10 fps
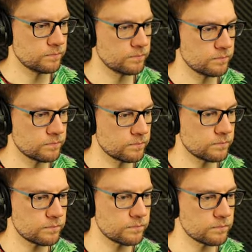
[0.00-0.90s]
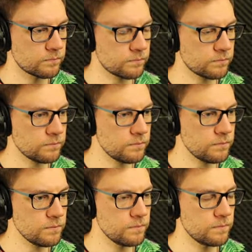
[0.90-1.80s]

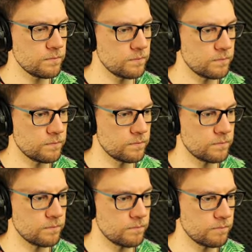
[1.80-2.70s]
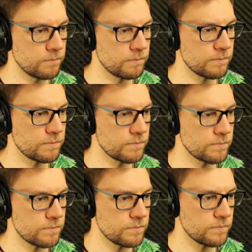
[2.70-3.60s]

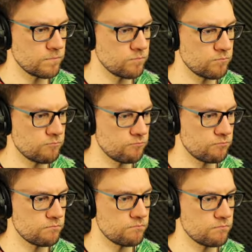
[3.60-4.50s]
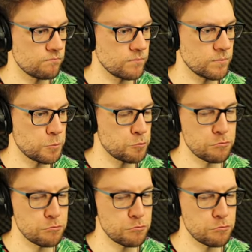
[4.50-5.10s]
(no one is talking)